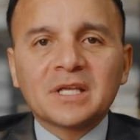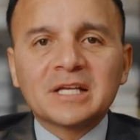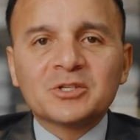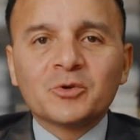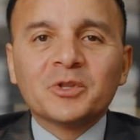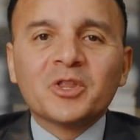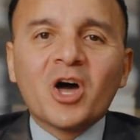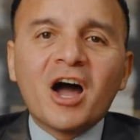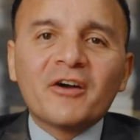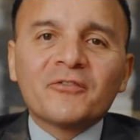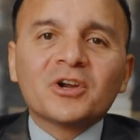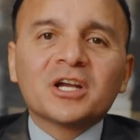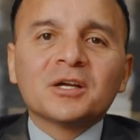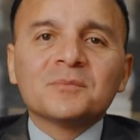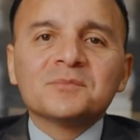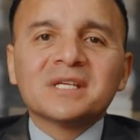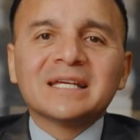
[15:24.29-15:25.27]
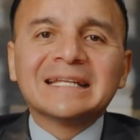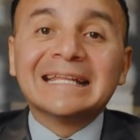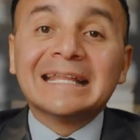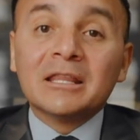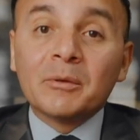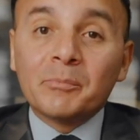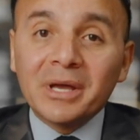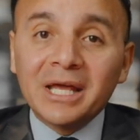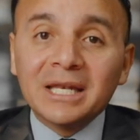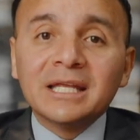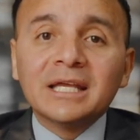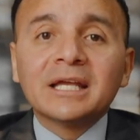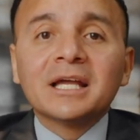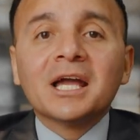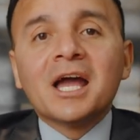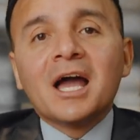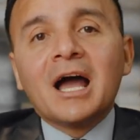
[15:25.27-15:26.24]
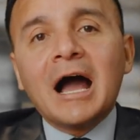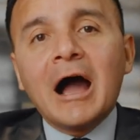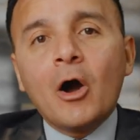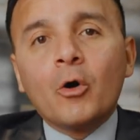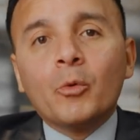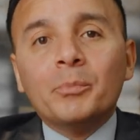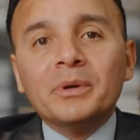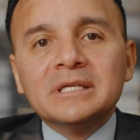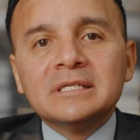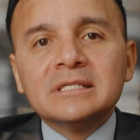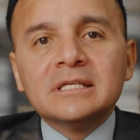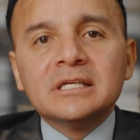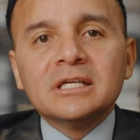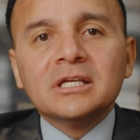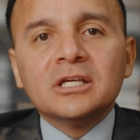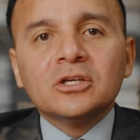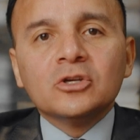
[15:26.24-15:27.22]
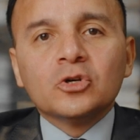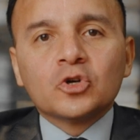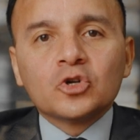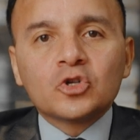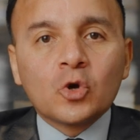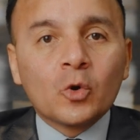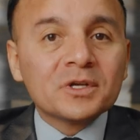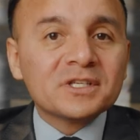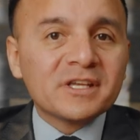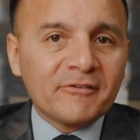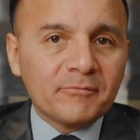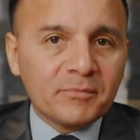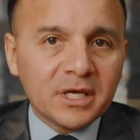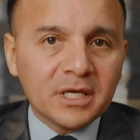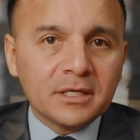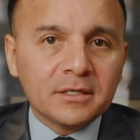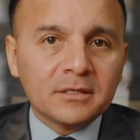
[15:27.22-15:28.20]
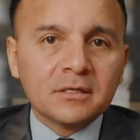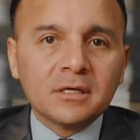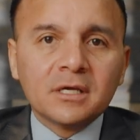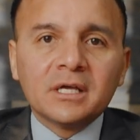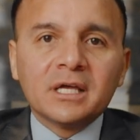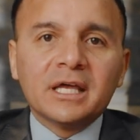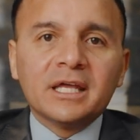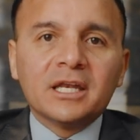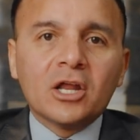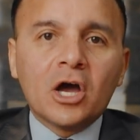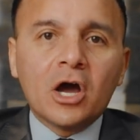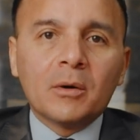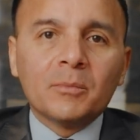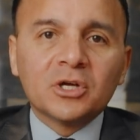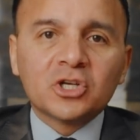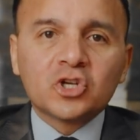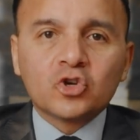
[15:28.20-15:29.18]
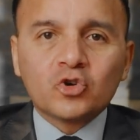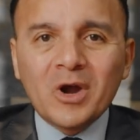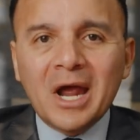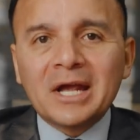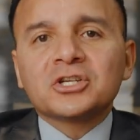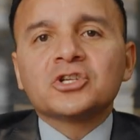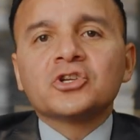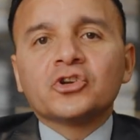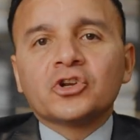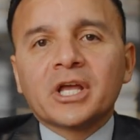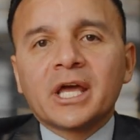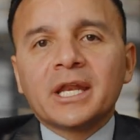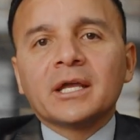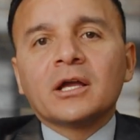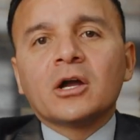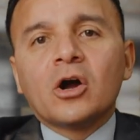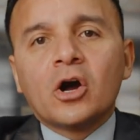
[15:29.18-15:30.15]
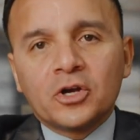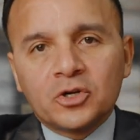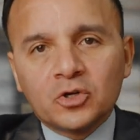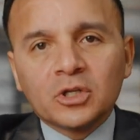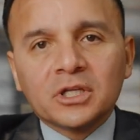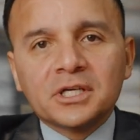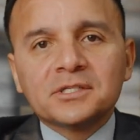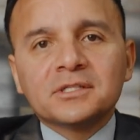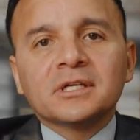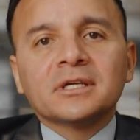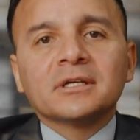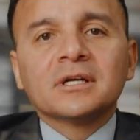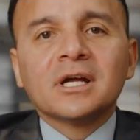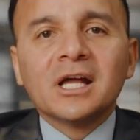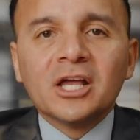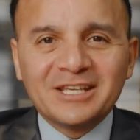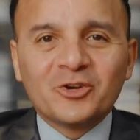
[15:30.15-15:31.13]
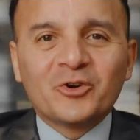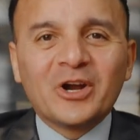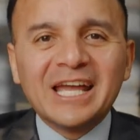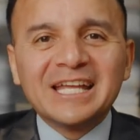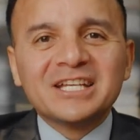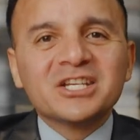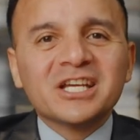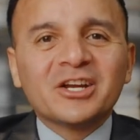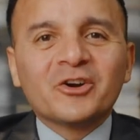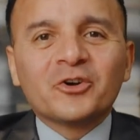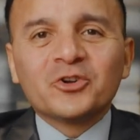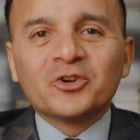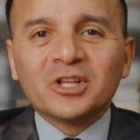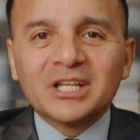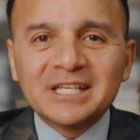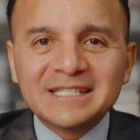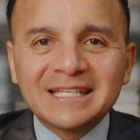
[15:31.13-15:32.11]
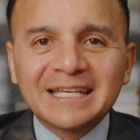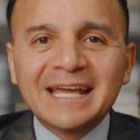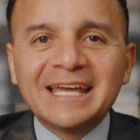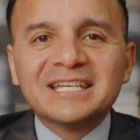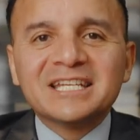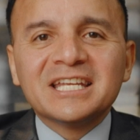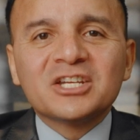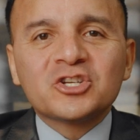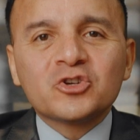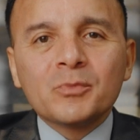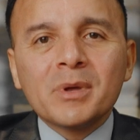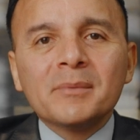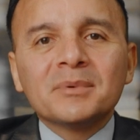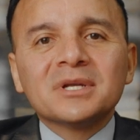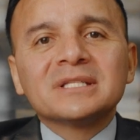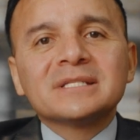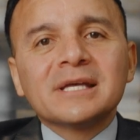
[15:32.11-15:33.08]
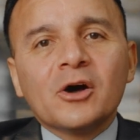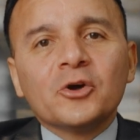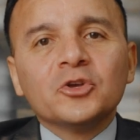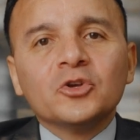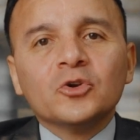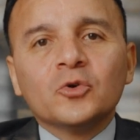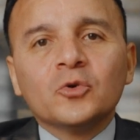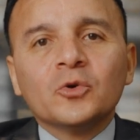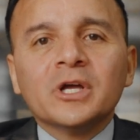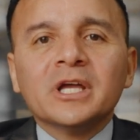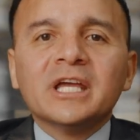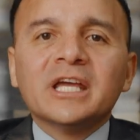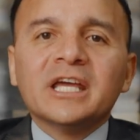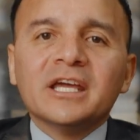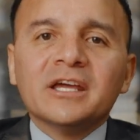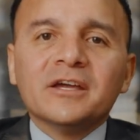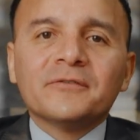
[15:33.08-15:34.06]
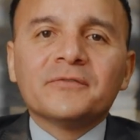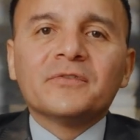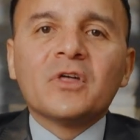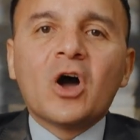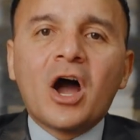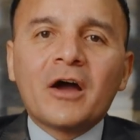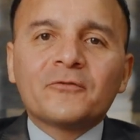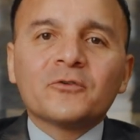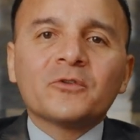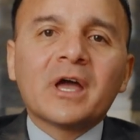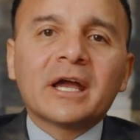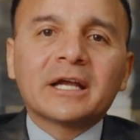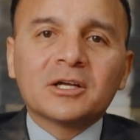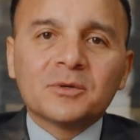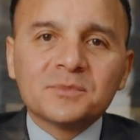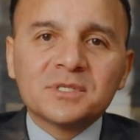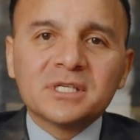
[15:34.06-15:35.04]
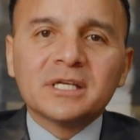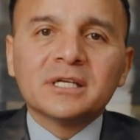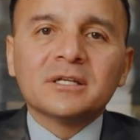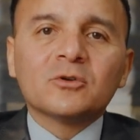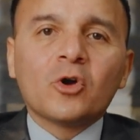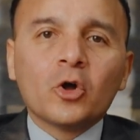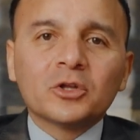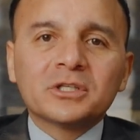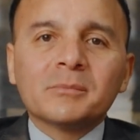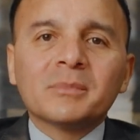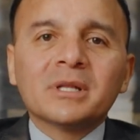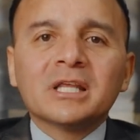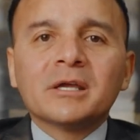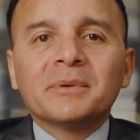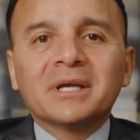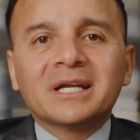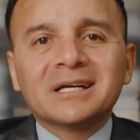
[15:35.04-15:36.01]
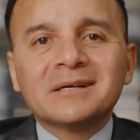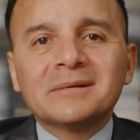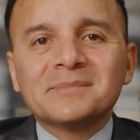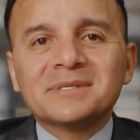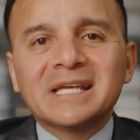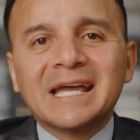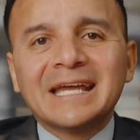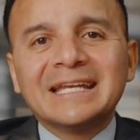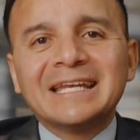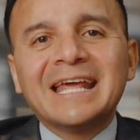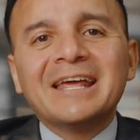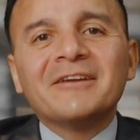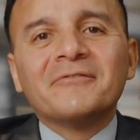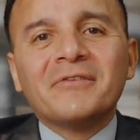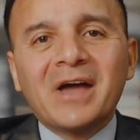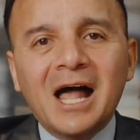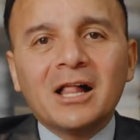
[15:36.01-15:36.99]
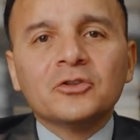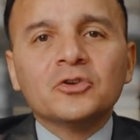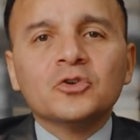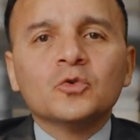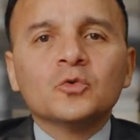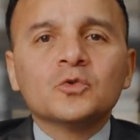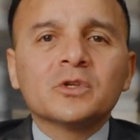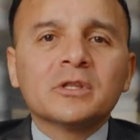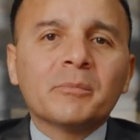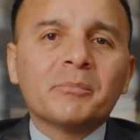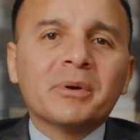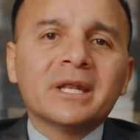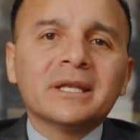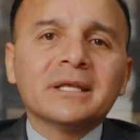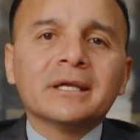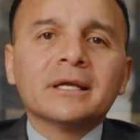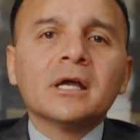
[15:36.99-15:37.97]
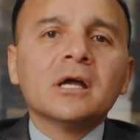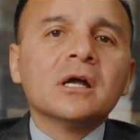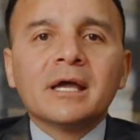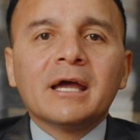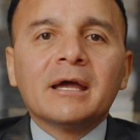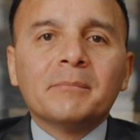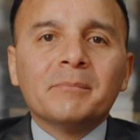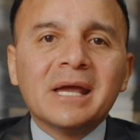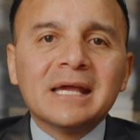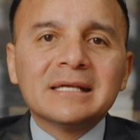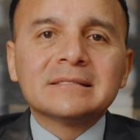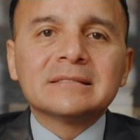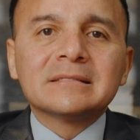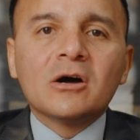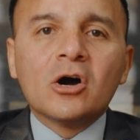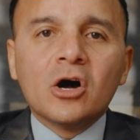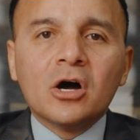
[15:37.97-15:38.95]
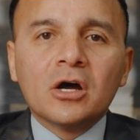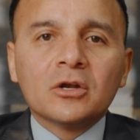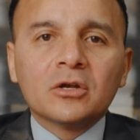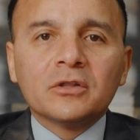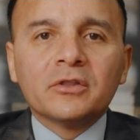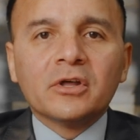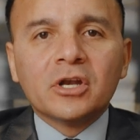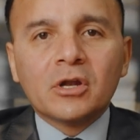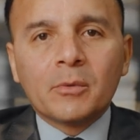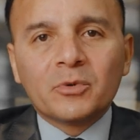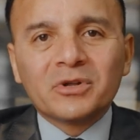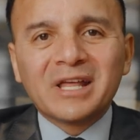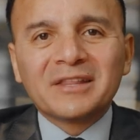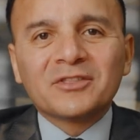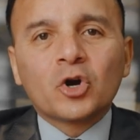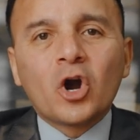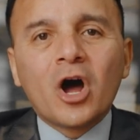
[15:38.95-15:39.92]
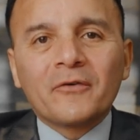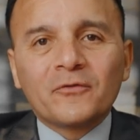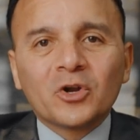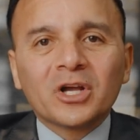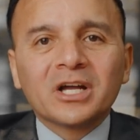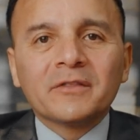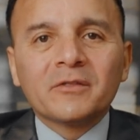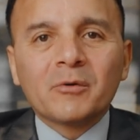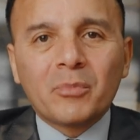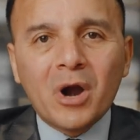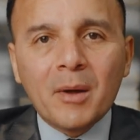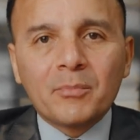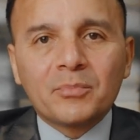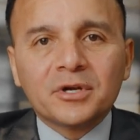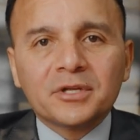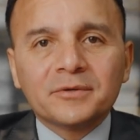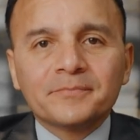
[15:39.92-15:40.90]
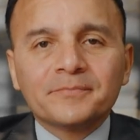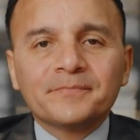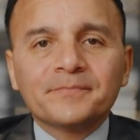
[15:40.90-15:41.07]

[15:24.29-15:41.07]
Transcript: So when the offer comes in, and depending how busy your showings have been and how much traction you're getting on your listing, your agent or your listing agent should be able to tell you if the offer that comes in ultimately becomes a net value, so depending and based on the number that they're offering on the property.